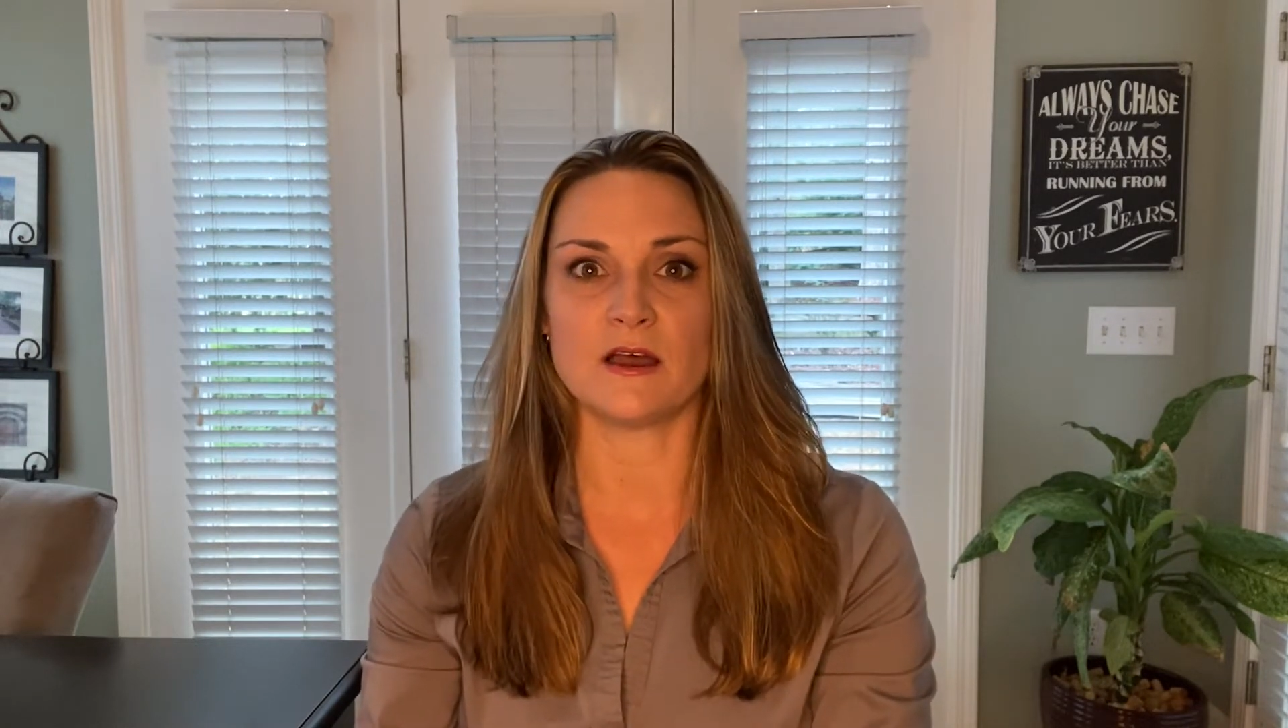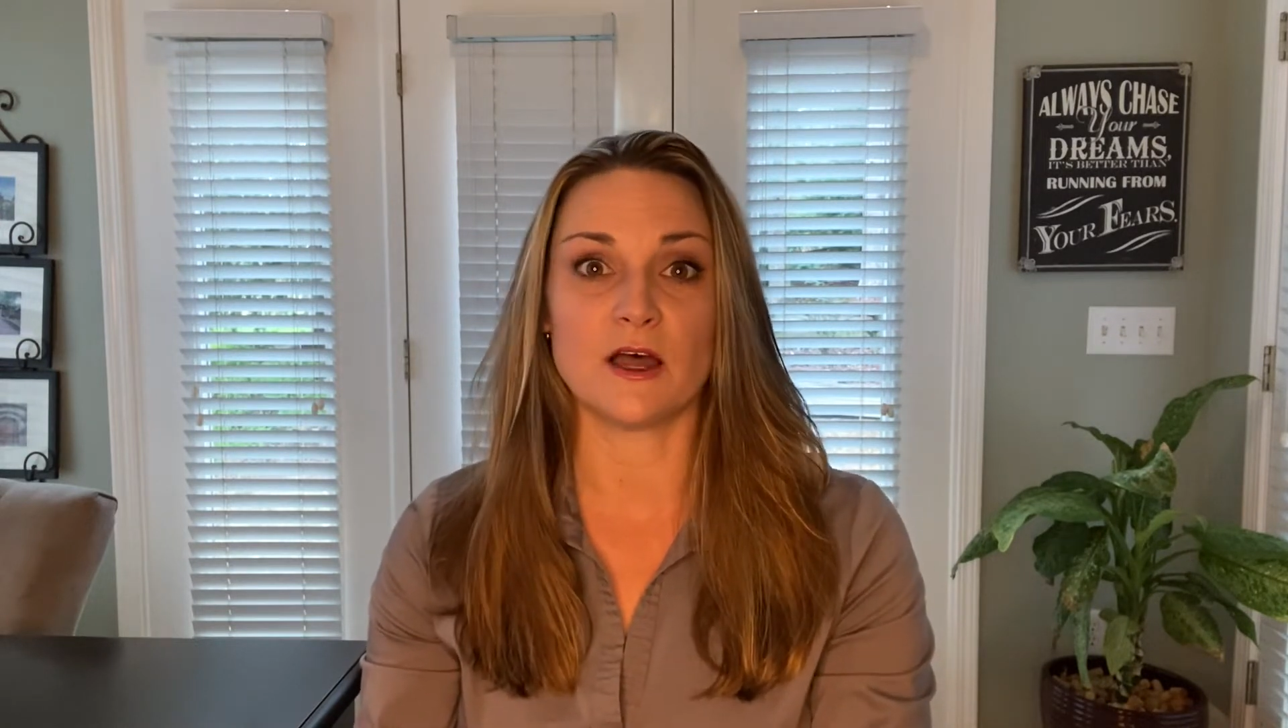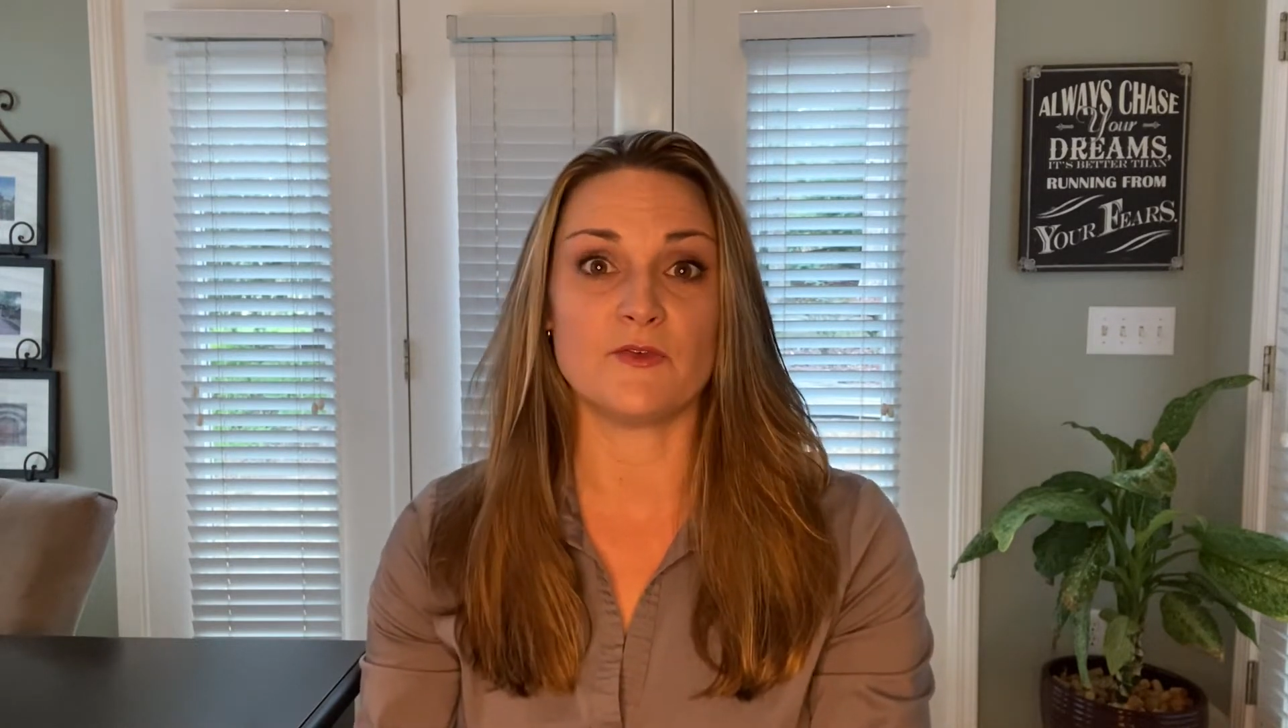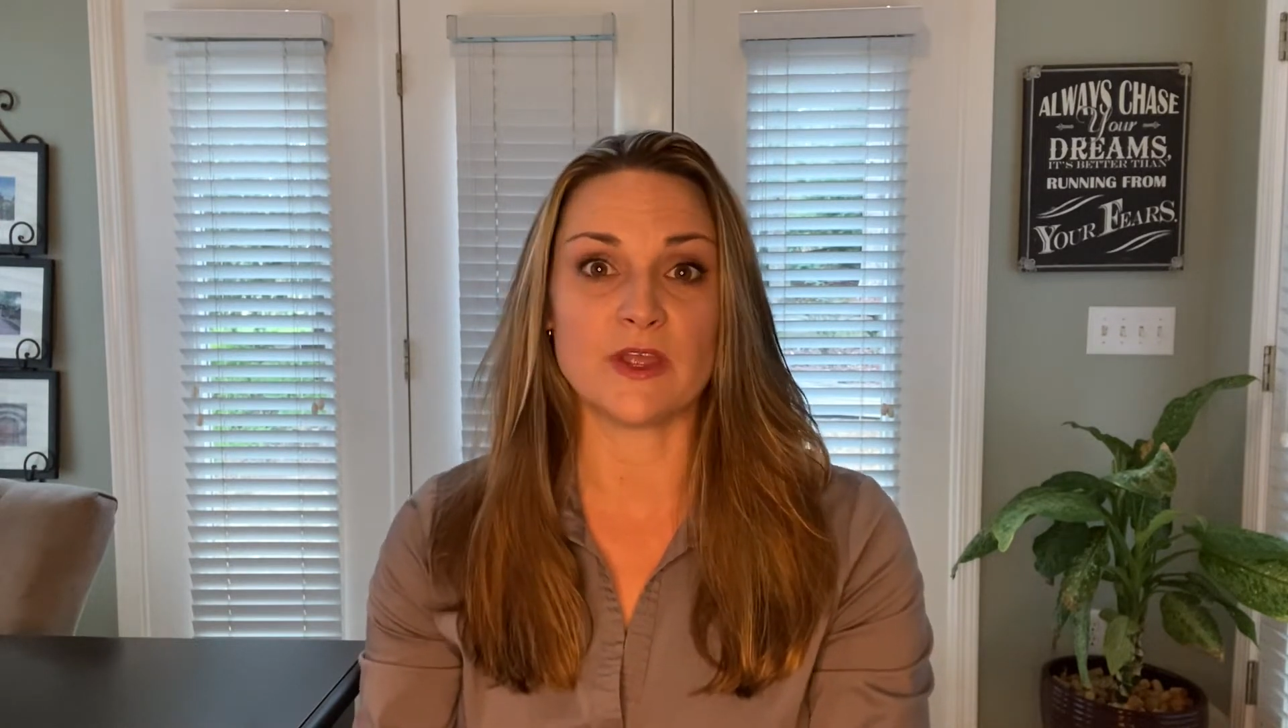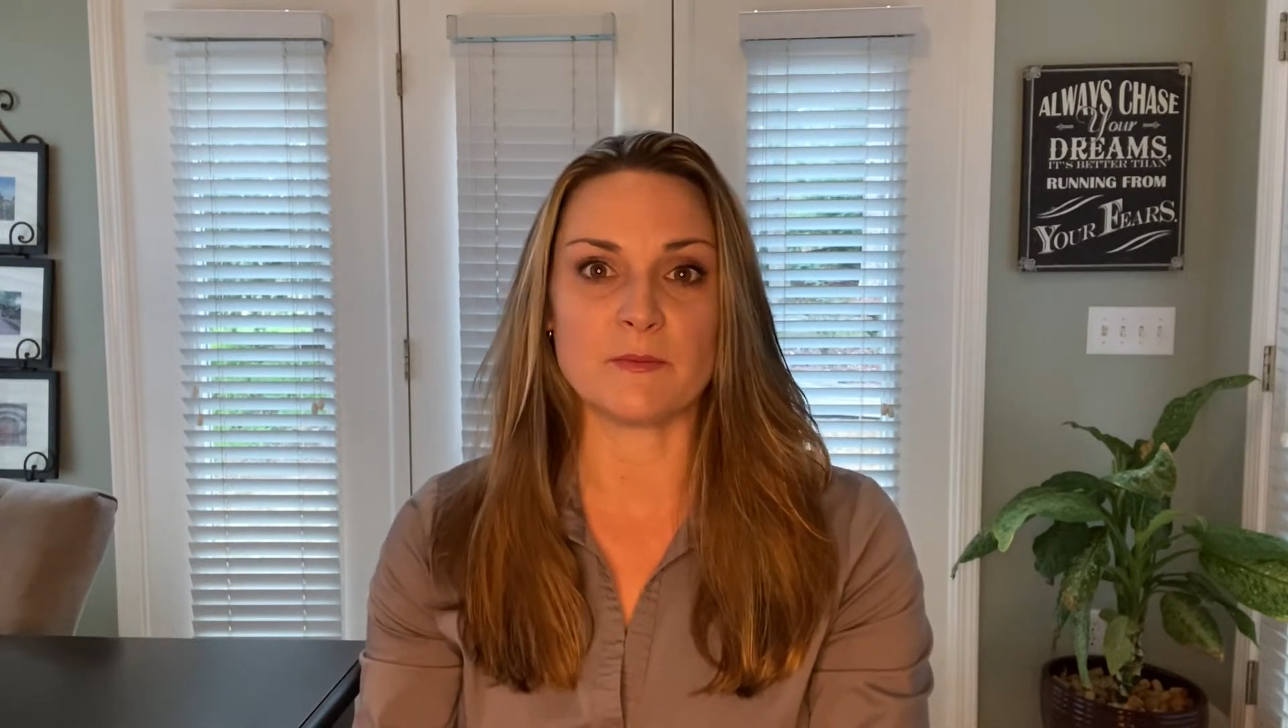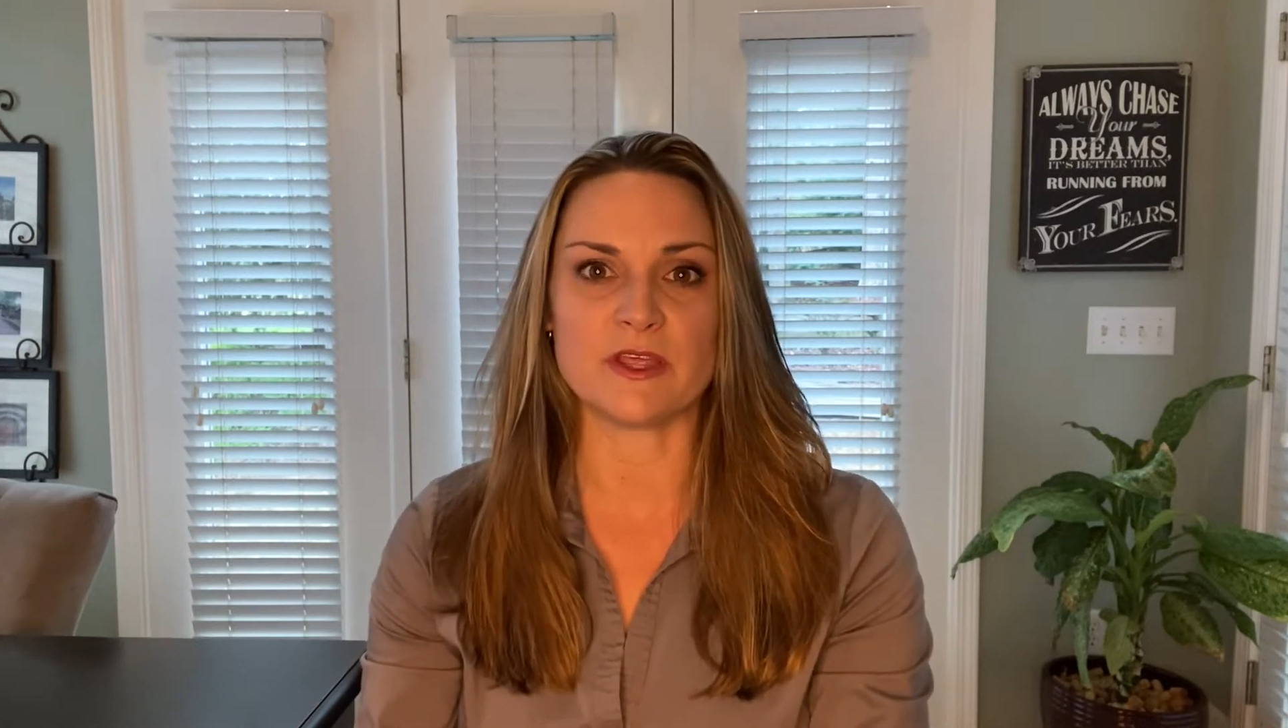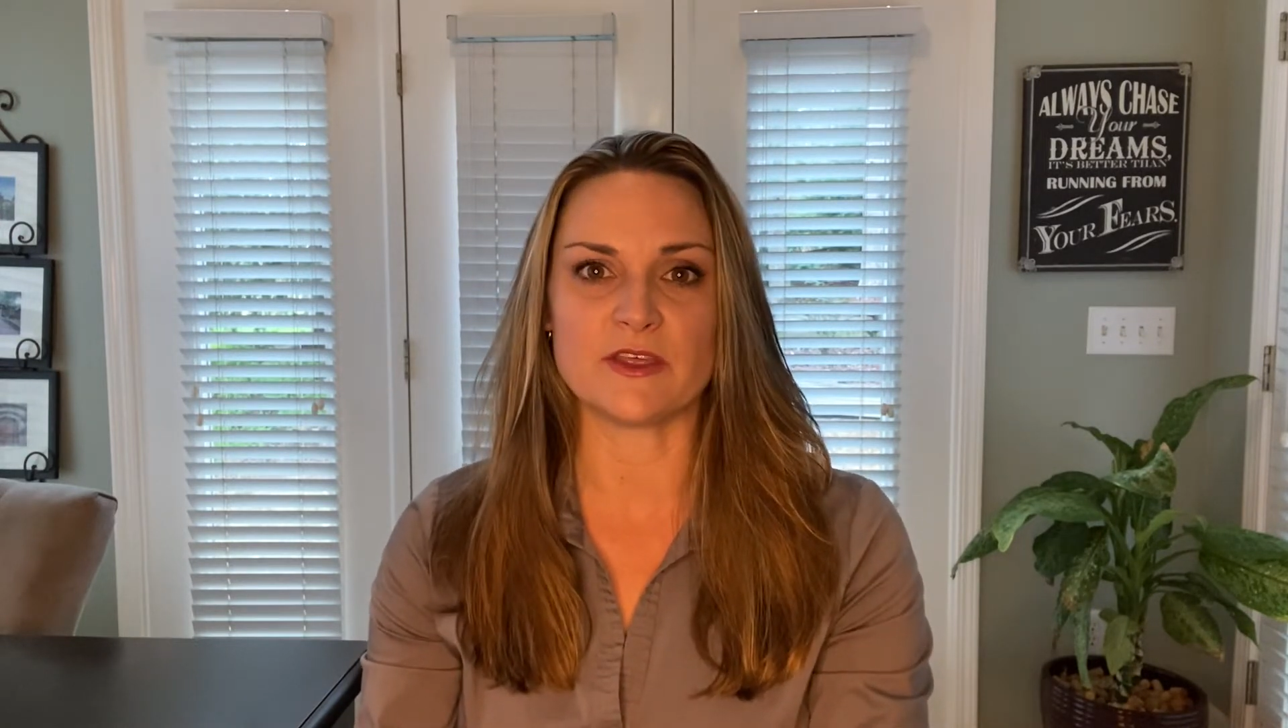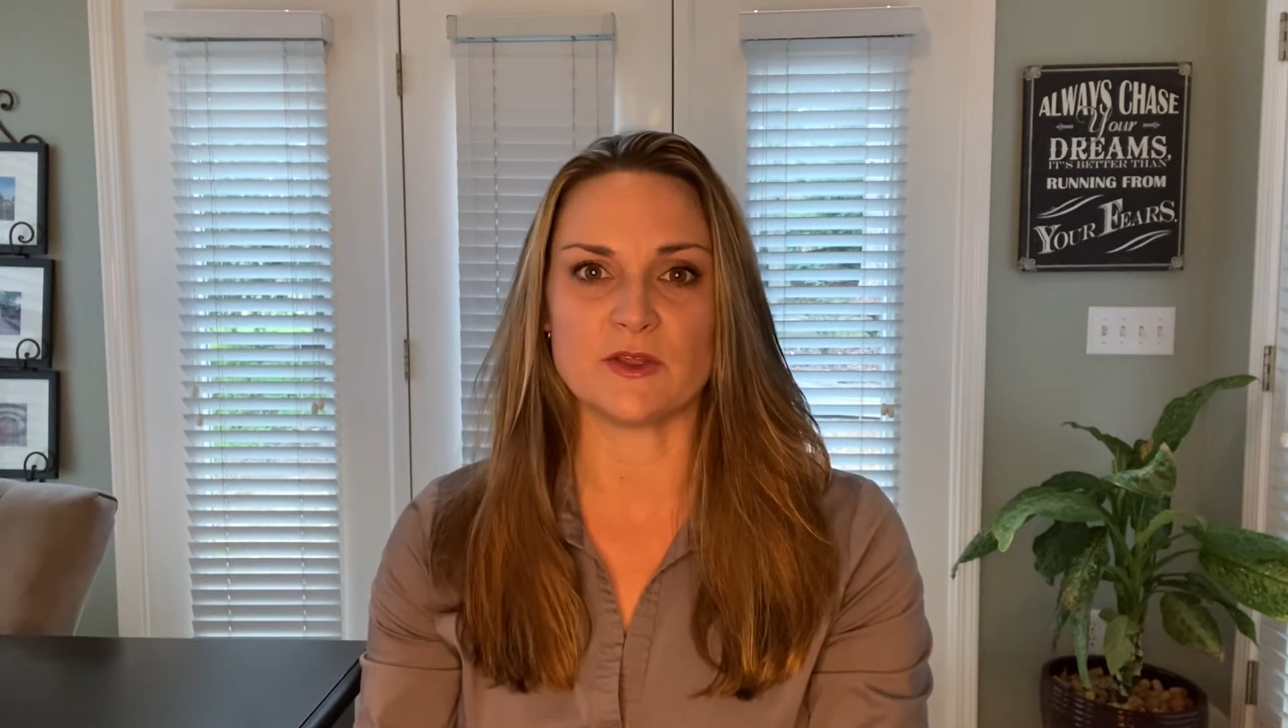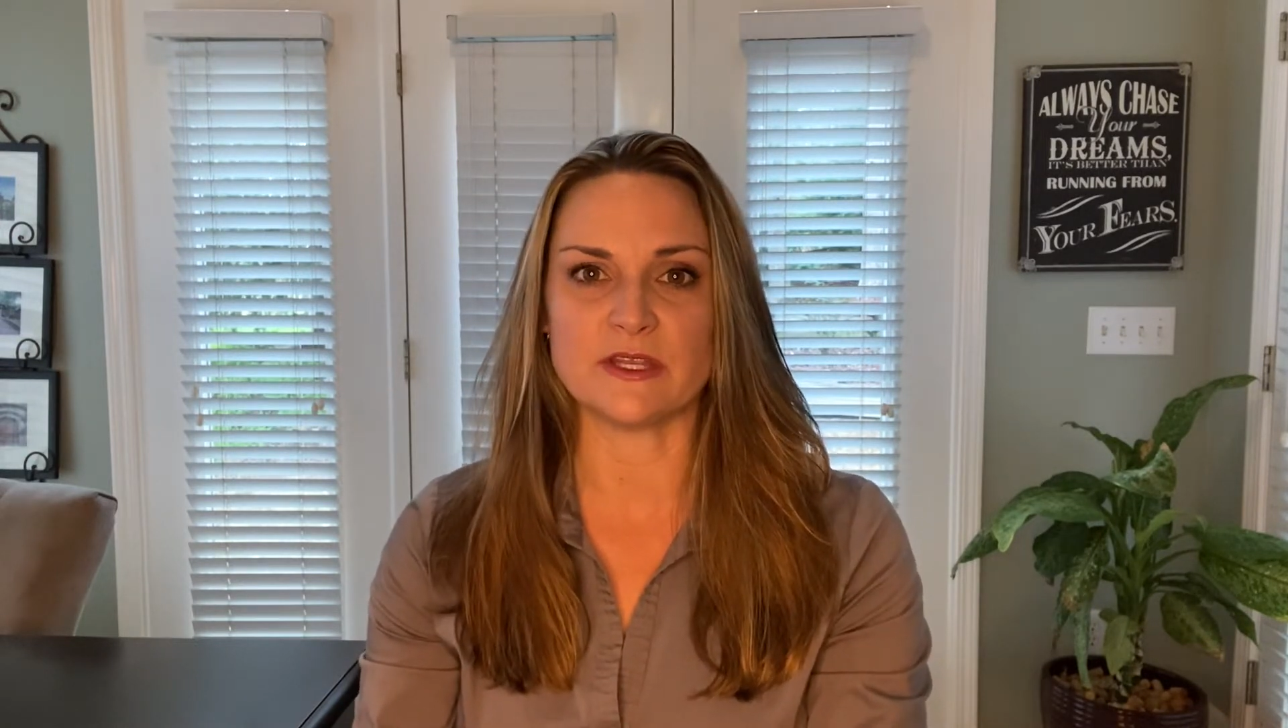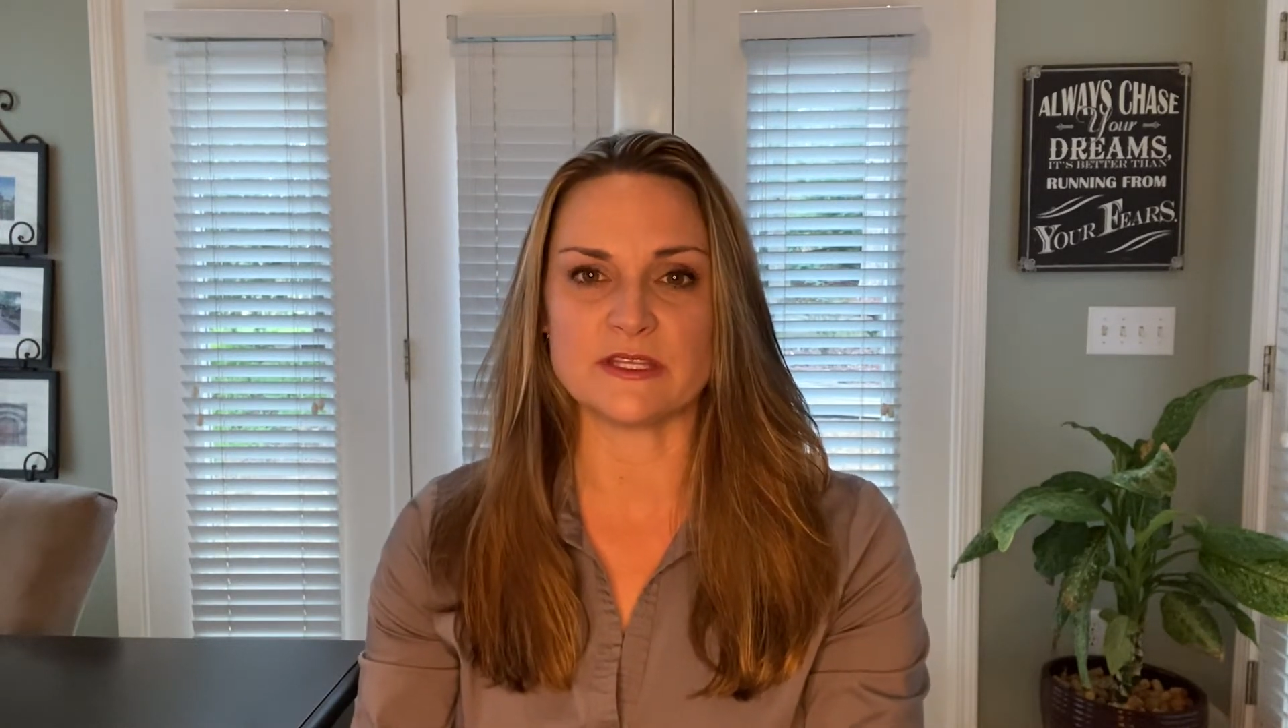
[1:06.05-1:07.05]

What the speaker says: a family that you need